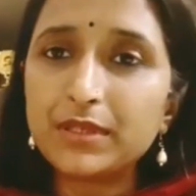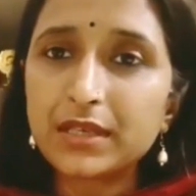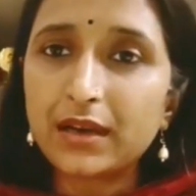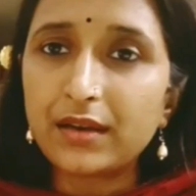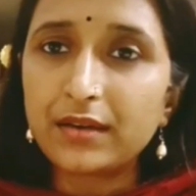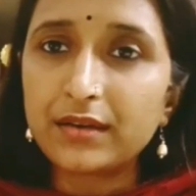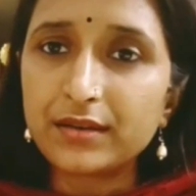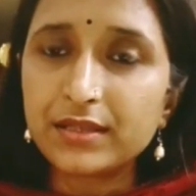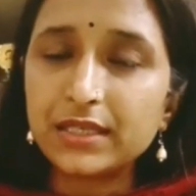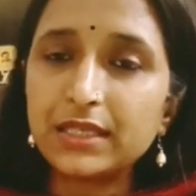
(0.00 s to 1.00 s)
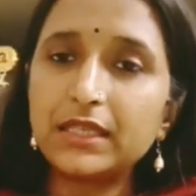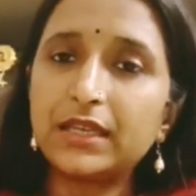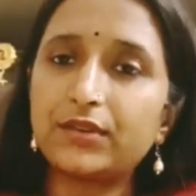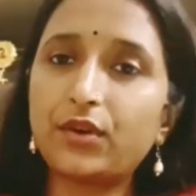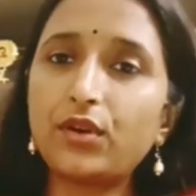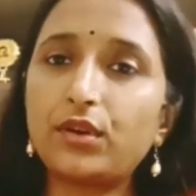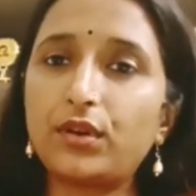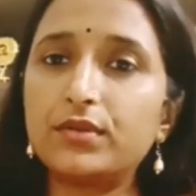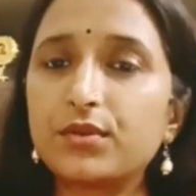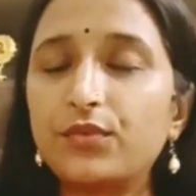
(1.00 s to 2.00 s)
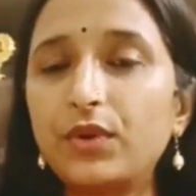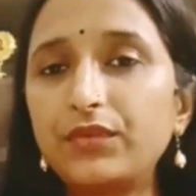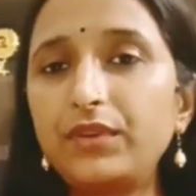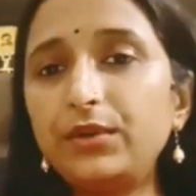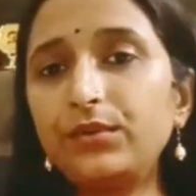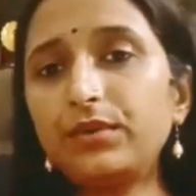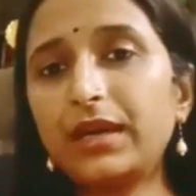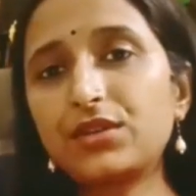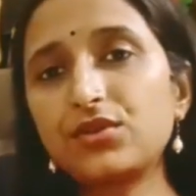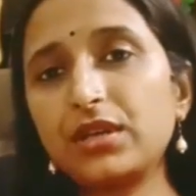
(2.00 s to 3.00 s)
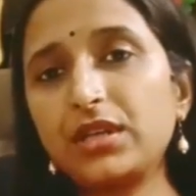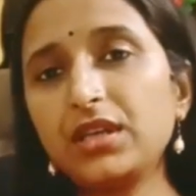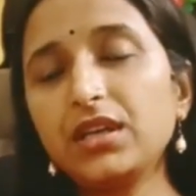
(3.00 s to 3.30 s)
are sitting and all also, what we do actually,